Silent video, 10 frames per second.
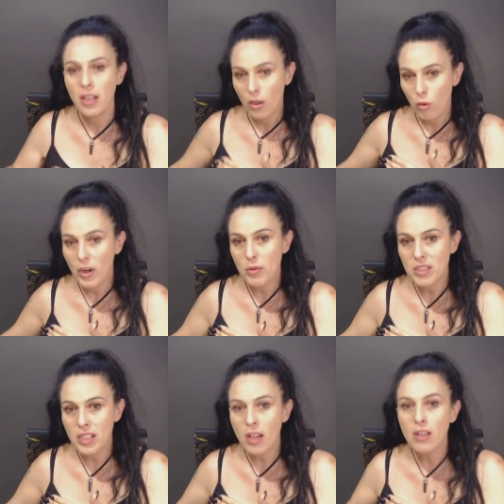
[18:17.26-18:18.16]
when I was
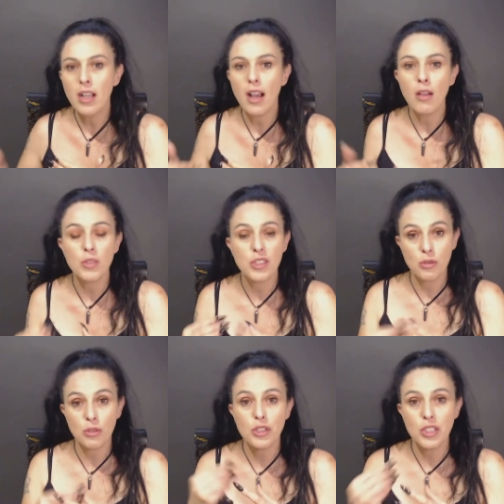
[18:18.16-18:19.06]
younger was
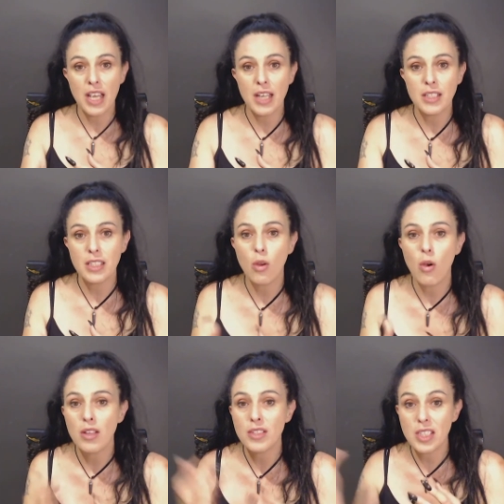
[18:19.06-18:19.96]
through
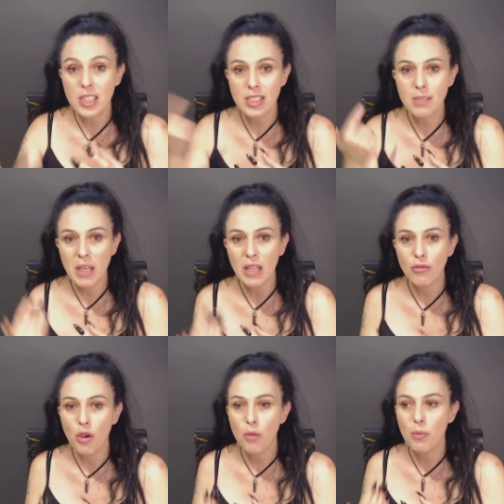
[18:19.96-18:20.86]
dandelions, the smell of
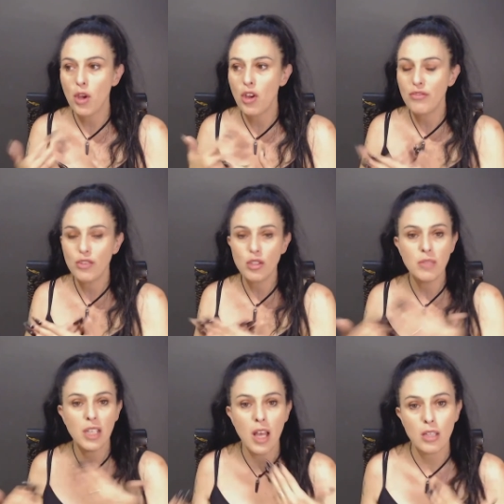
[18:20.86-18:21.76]
her perfume, the
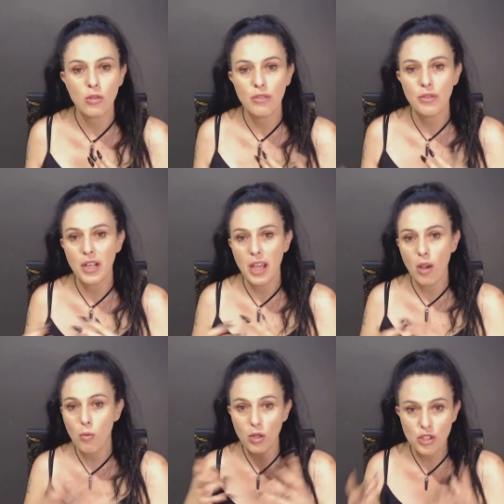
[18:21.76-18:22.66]
colour of her nail
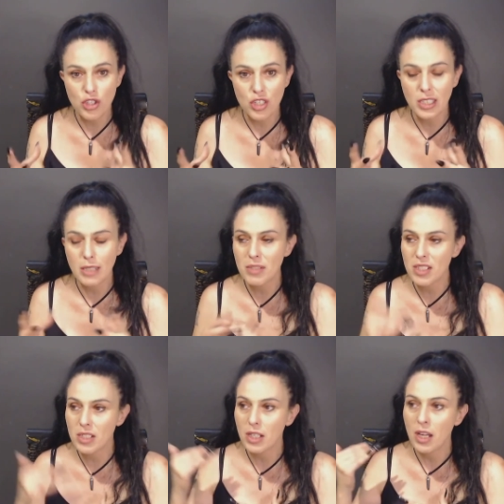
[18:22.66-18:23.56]
polish and
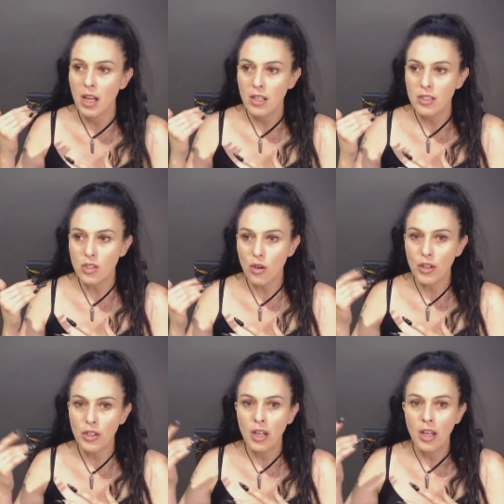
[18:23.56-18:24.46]
lipstick.
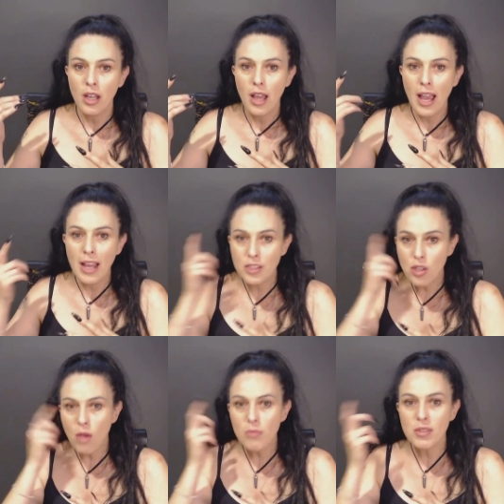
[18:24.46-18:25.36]
So at
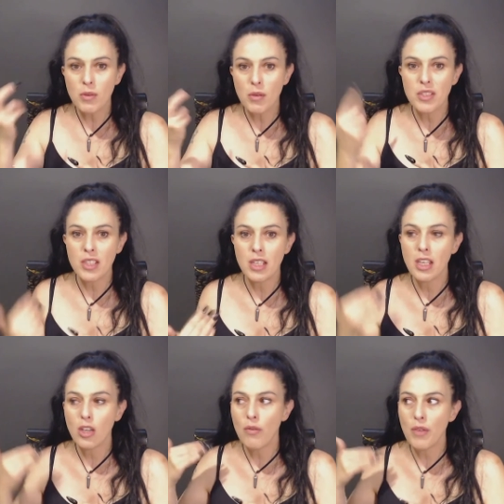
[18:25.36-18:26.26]
times when I was
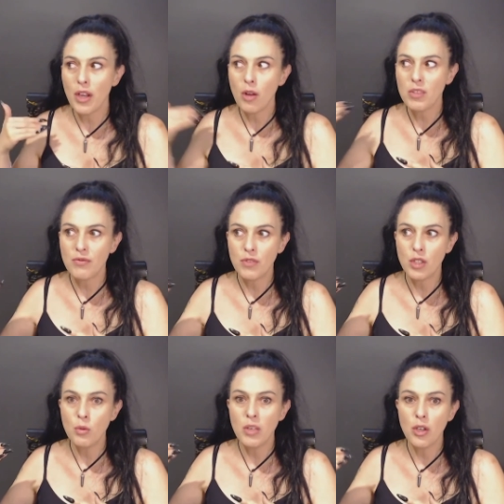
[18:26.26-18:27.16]
thinking of it and I was
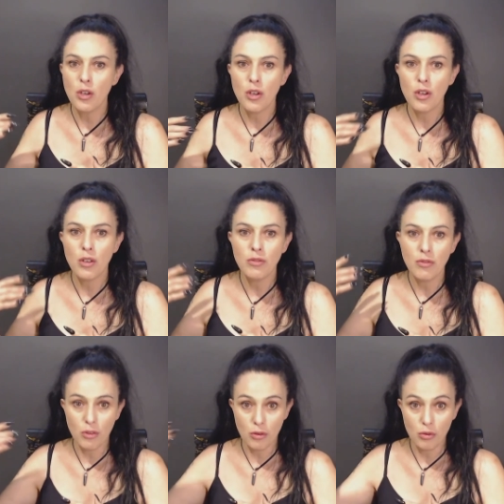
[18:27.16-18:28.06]
viewing her
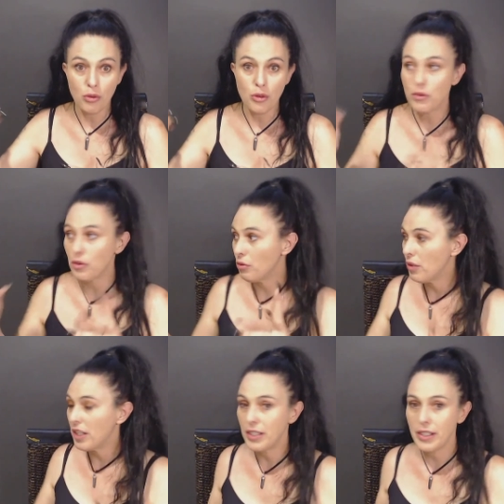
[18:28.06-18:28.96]
through the
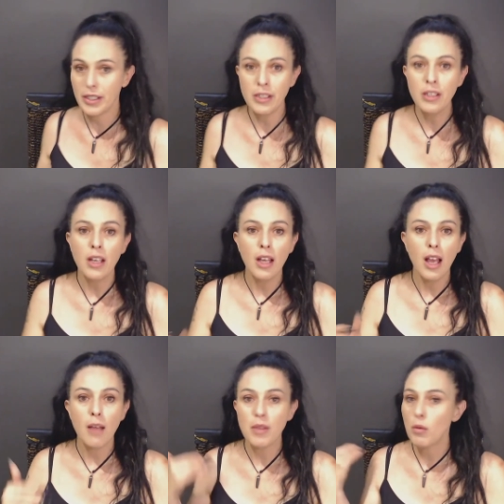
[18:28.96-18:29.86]
three D,
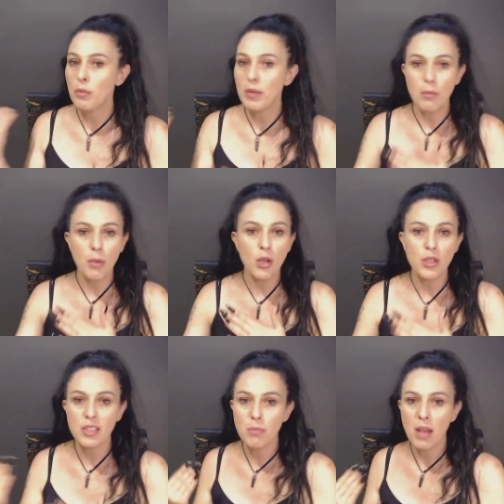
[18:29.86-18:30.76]
um, there would be a
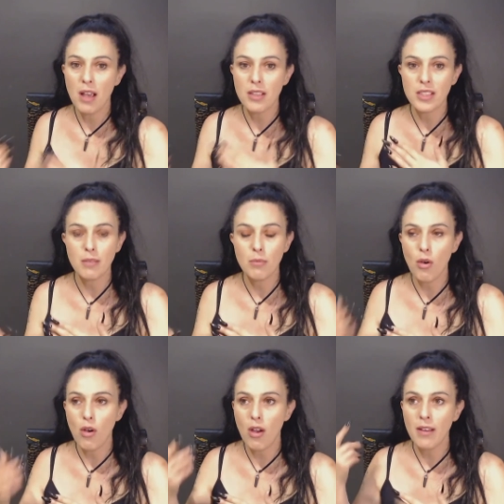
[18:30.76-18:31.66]
person passing by.